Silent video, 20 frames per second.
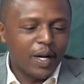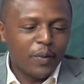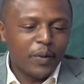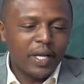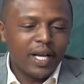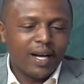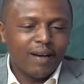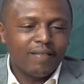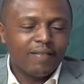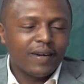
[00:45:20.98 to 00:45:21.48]
we
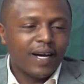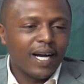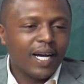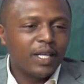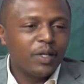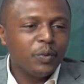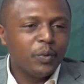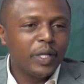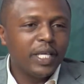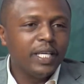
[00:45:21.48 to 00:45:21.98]
have had
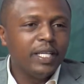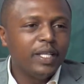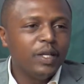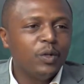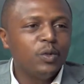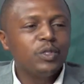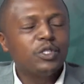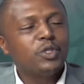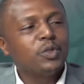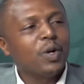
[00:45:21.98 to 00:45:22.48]
we
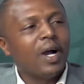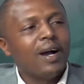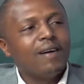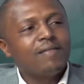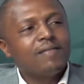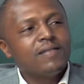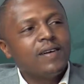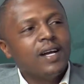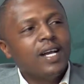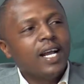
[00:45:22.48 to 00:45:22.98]
used to have
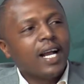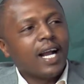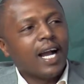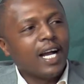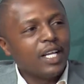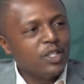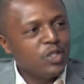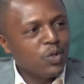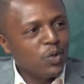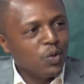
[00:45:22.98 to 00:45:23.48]

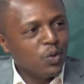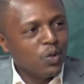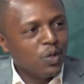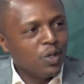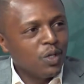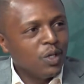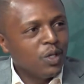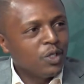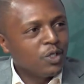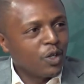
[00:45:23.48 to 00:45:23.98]
kanjo
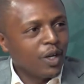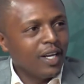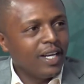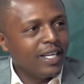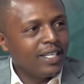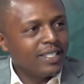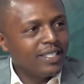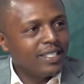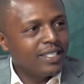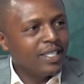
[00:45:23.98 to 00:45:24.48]

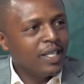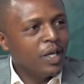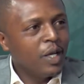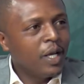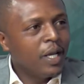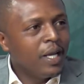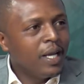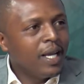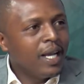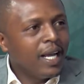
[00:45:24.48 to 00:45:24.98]
toilets
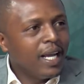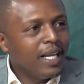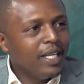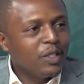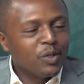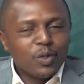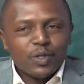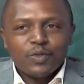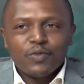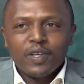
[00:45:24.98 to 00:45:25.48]
it
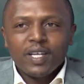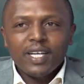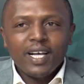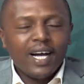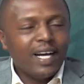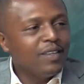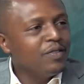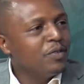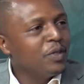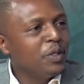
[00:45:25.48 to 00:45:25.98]
was very
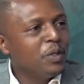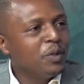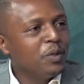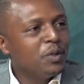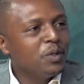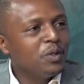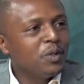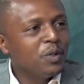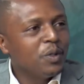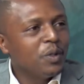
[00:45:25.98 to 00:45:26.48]
hard for you
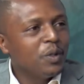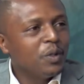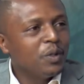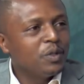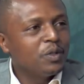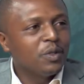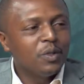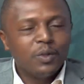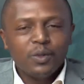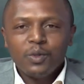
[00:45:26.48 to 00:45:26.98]
to,
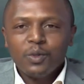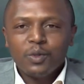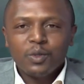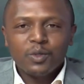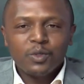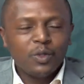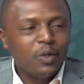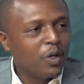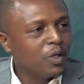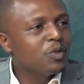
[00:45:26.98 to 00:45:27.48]
to,
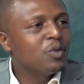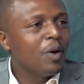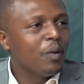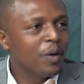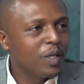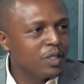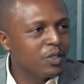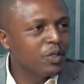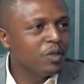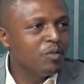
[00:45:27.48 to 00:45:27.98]
to go to a
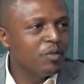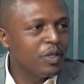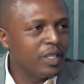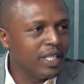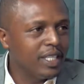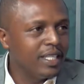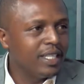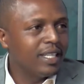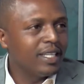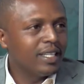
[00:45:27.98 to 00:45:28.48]
washroom
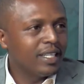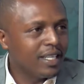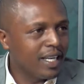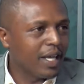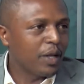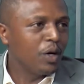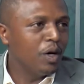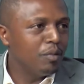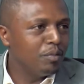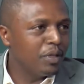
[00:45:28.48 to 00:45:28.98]
within
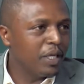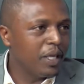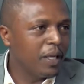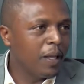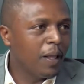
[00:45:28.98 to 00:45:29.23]
Nairobi.